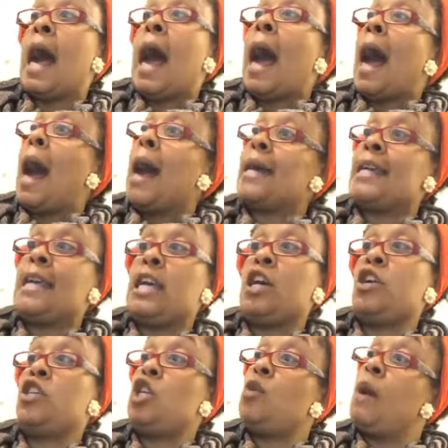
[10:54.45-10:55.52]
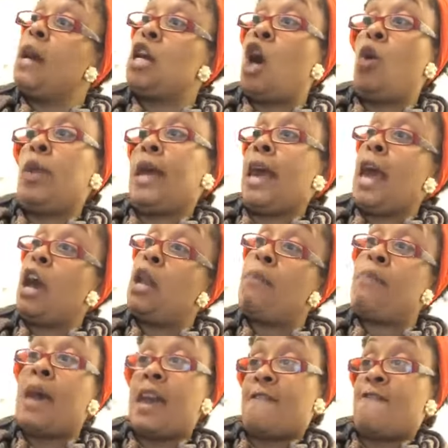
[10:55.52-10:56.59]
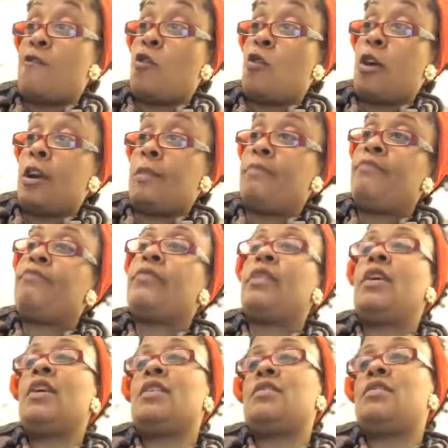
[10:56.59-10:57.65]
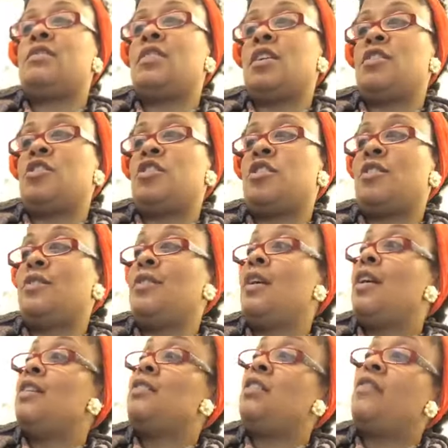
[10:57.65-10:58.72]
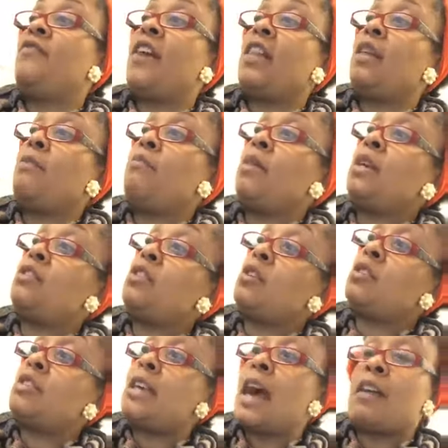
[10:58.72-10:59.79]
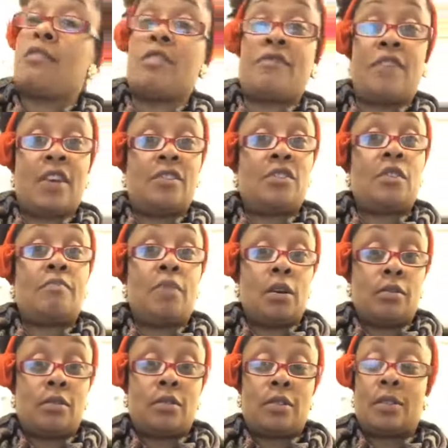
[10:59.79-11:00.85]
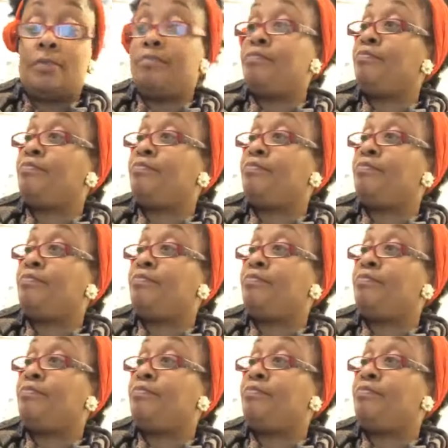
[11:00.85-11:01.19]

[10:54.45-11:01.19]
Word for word: I kill you and go to hell to pay for it. Extension, developmental, sacrificial boasting.